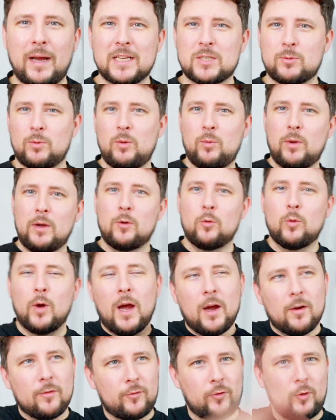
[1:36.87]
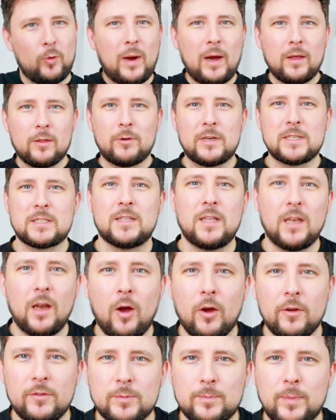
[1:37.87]
as we will throughout the rest of the
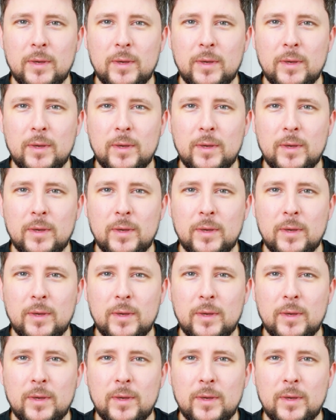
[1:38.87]
lives.